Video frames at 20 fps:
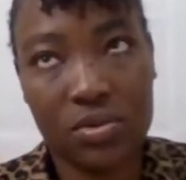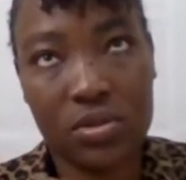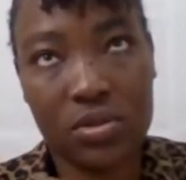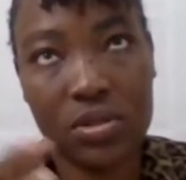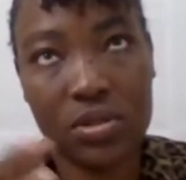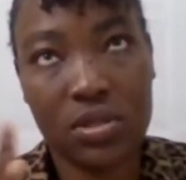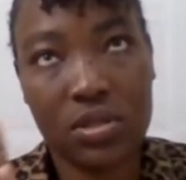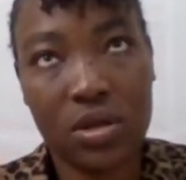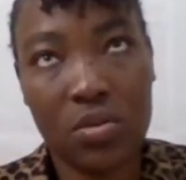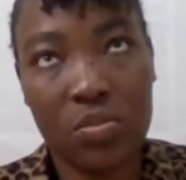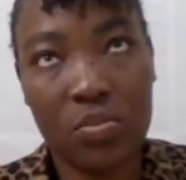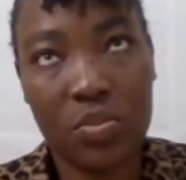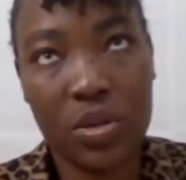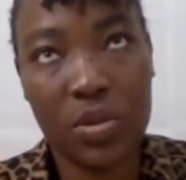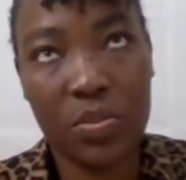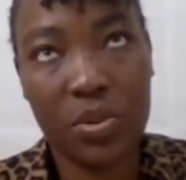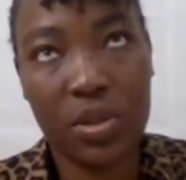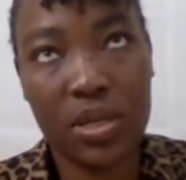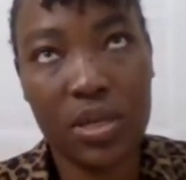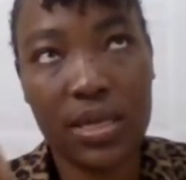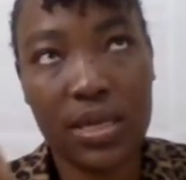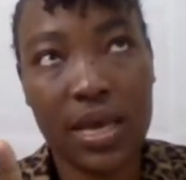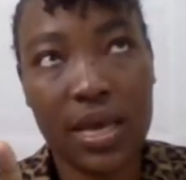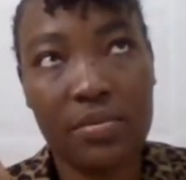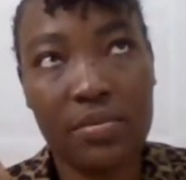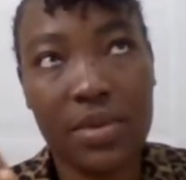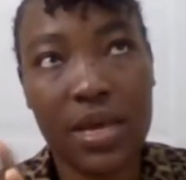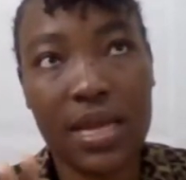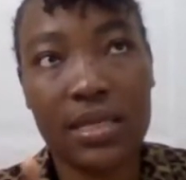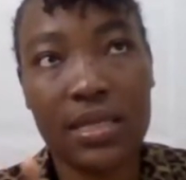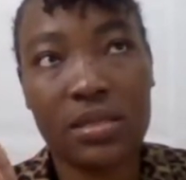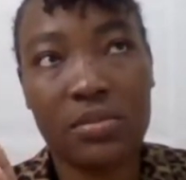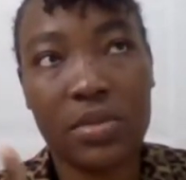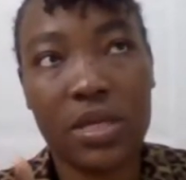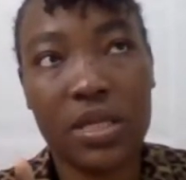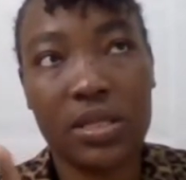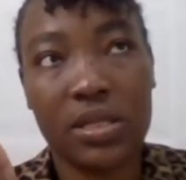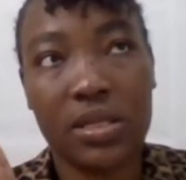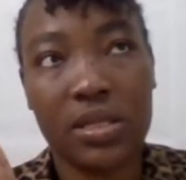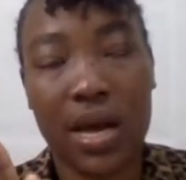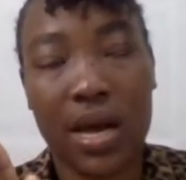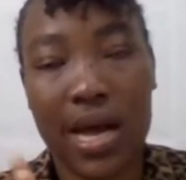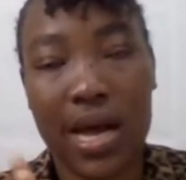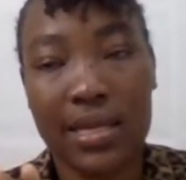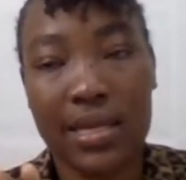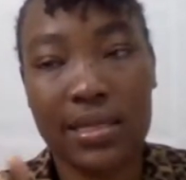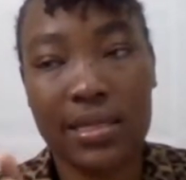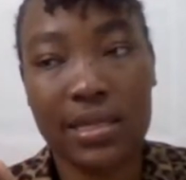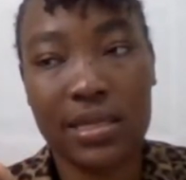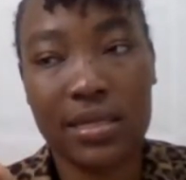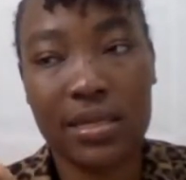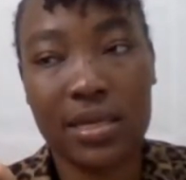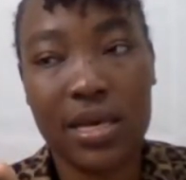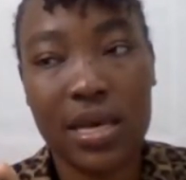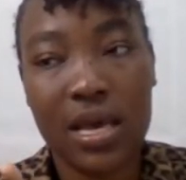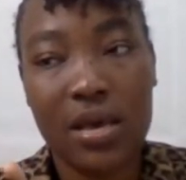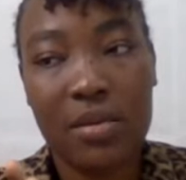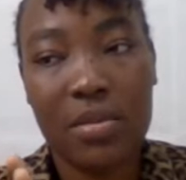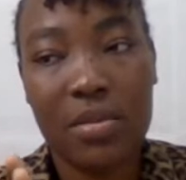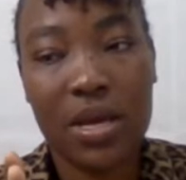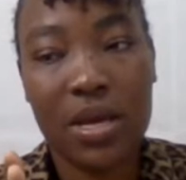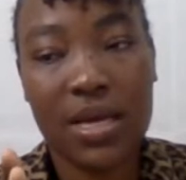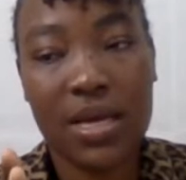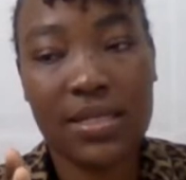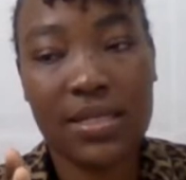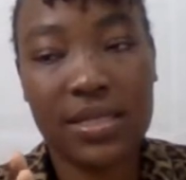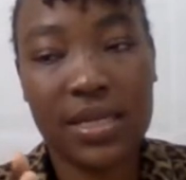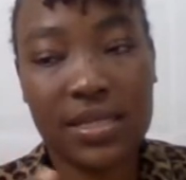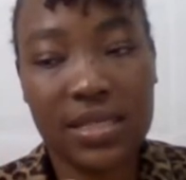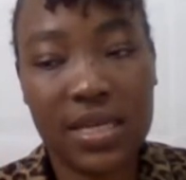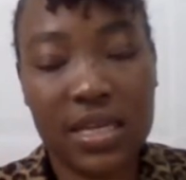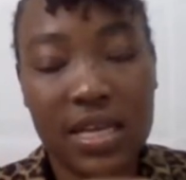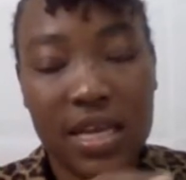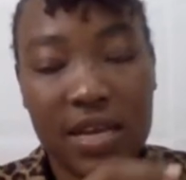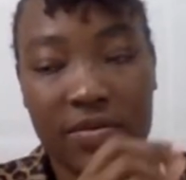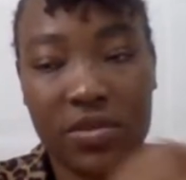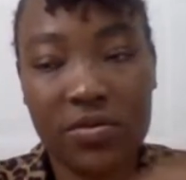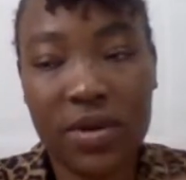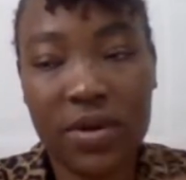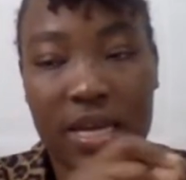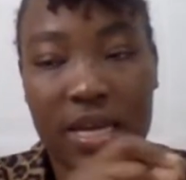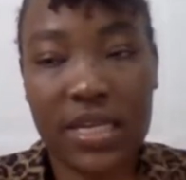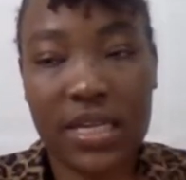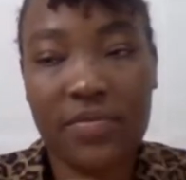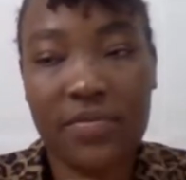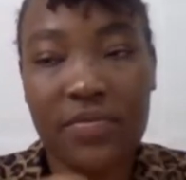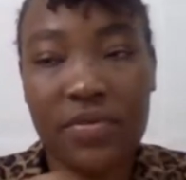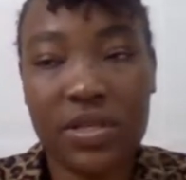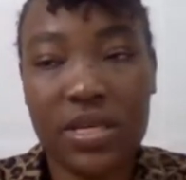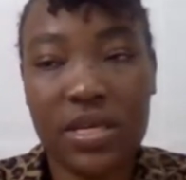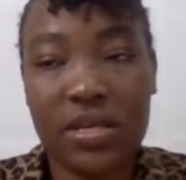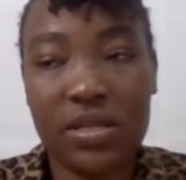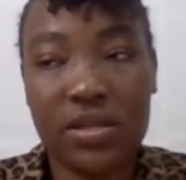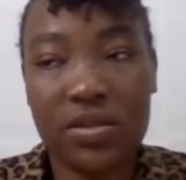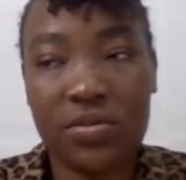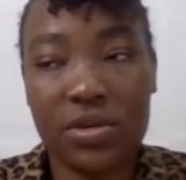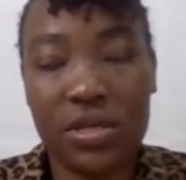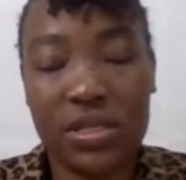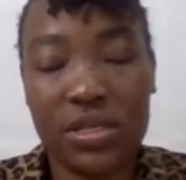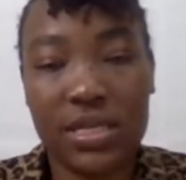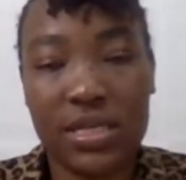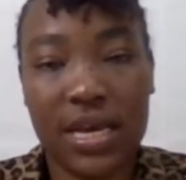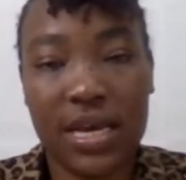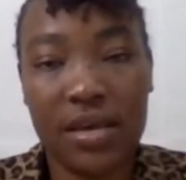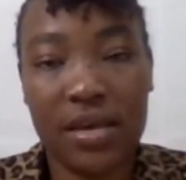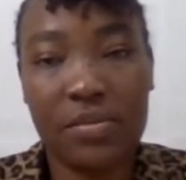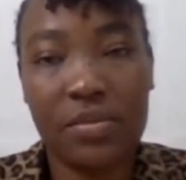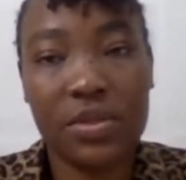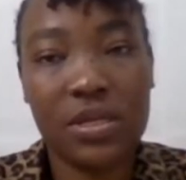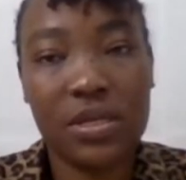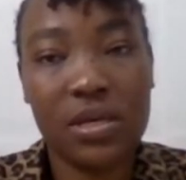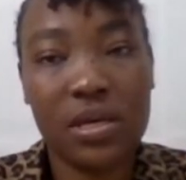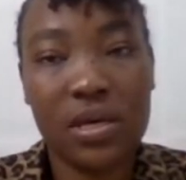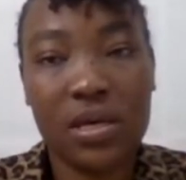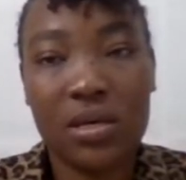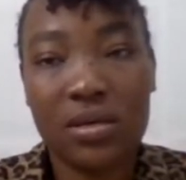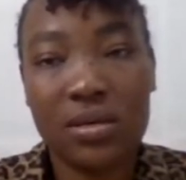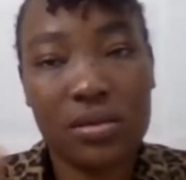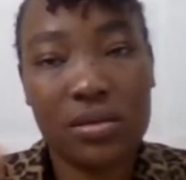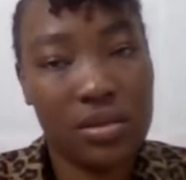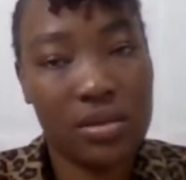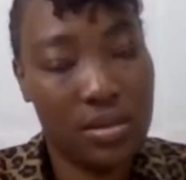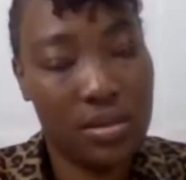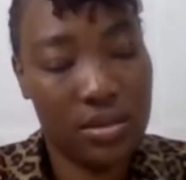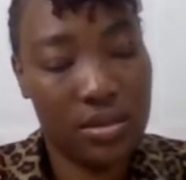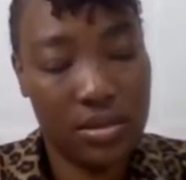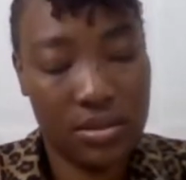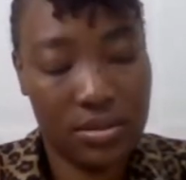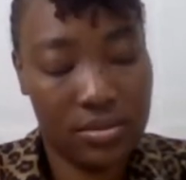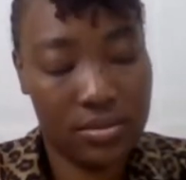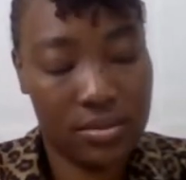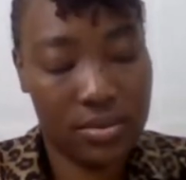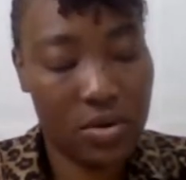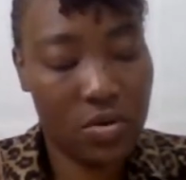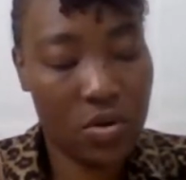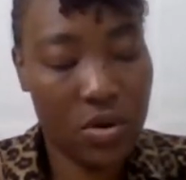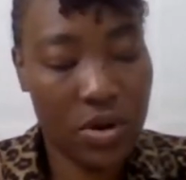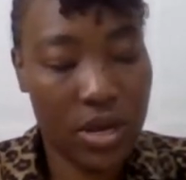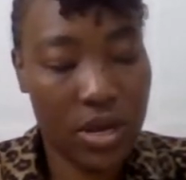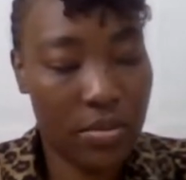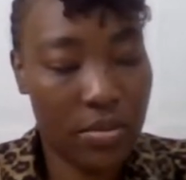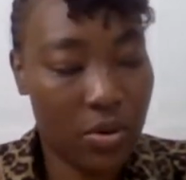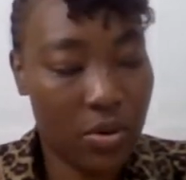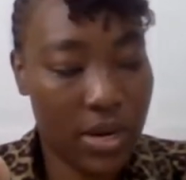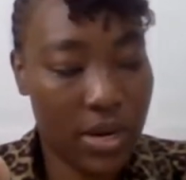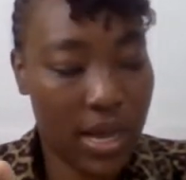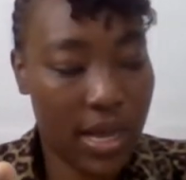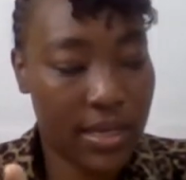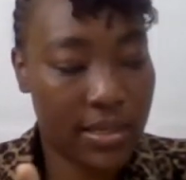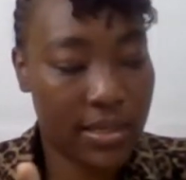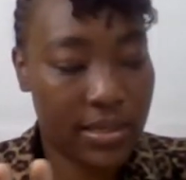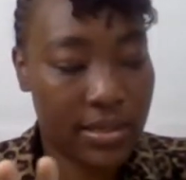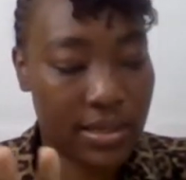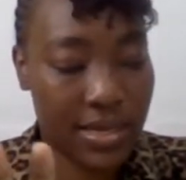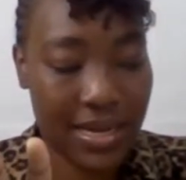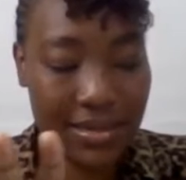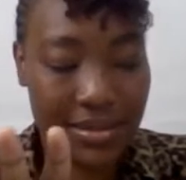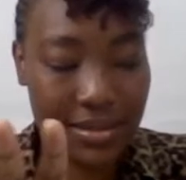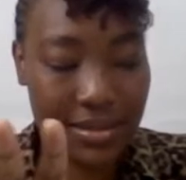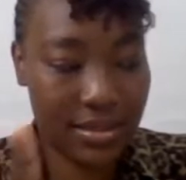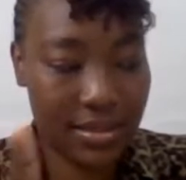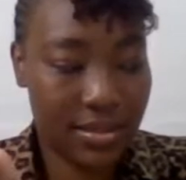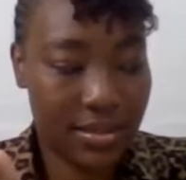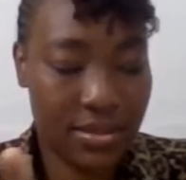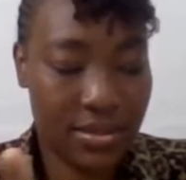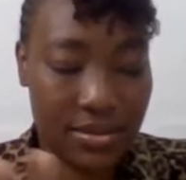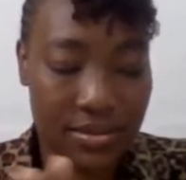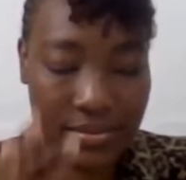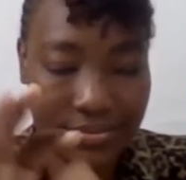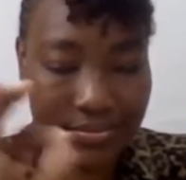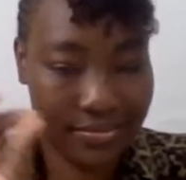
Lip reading: to some people, it can be a little bit daunting because they're saying you have to write everything 3 times. Don't worry about that. That's